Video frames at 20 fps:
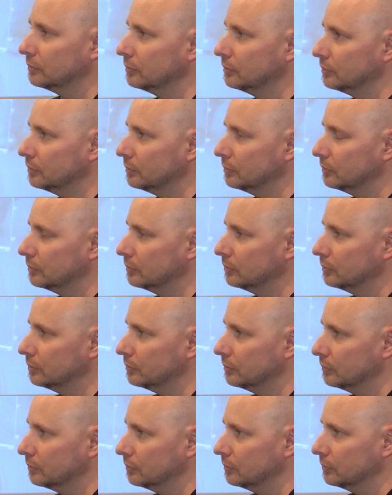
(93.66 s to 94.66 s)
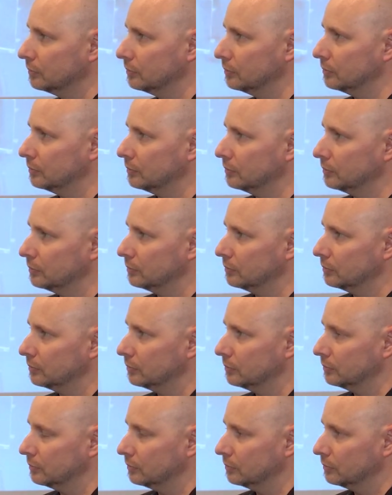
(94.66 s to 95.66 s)

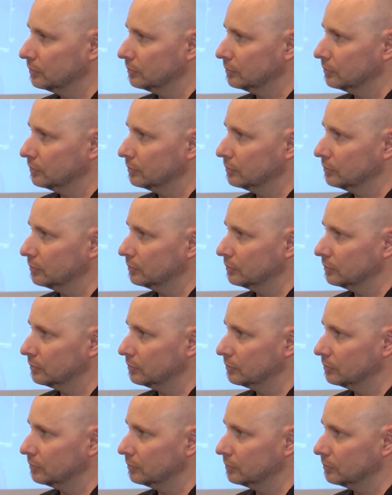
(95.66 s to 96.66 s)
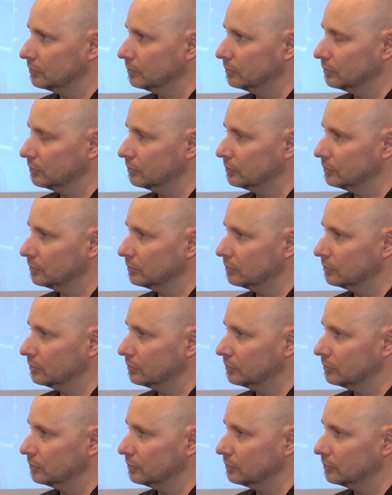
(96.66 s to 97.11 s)
(silent)